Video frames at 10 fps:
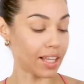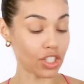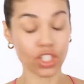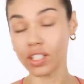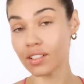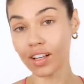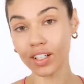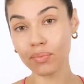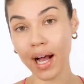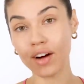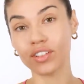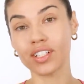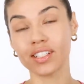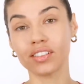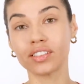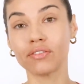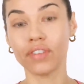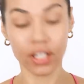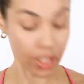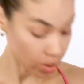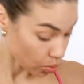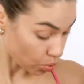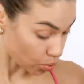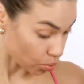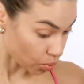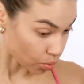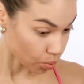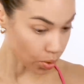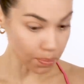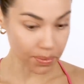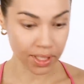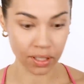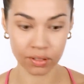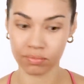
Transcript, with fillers: that she's not gonna powder until the very, whoops.